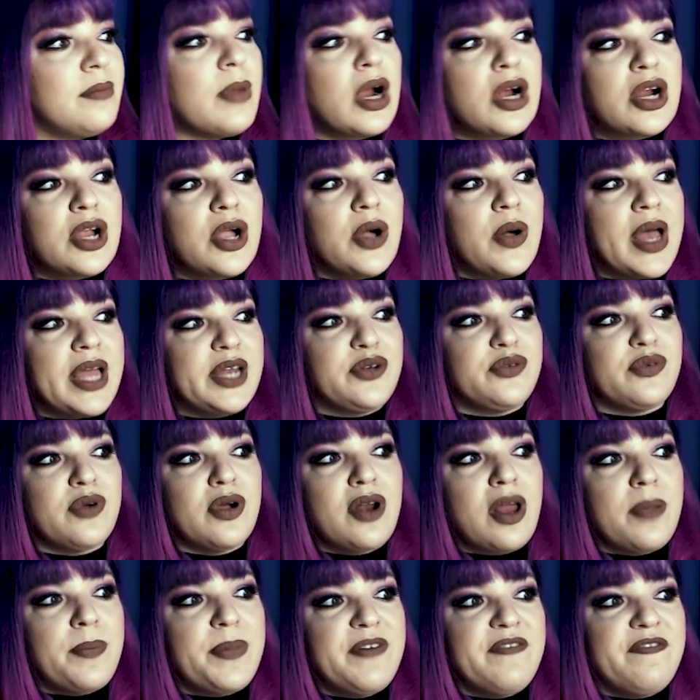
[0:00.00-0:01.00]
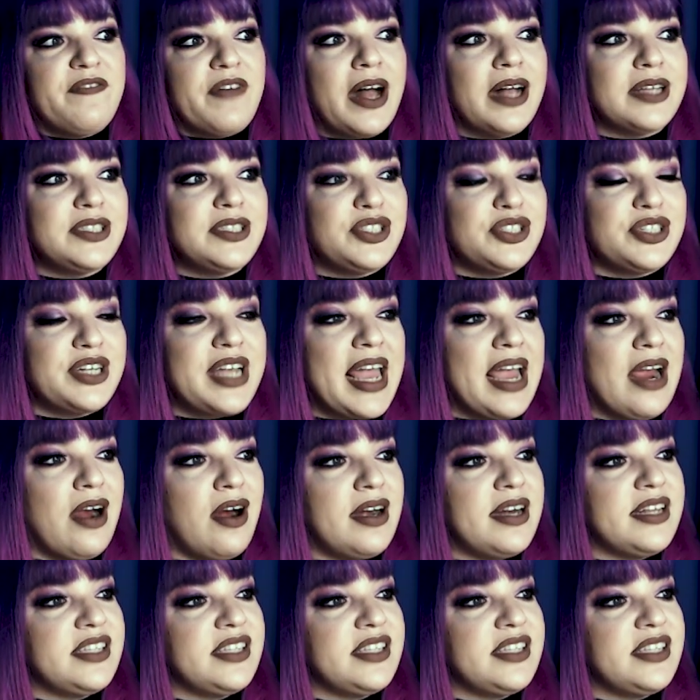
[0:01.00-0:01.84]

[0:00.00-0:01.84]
Marco had grown up in foster care,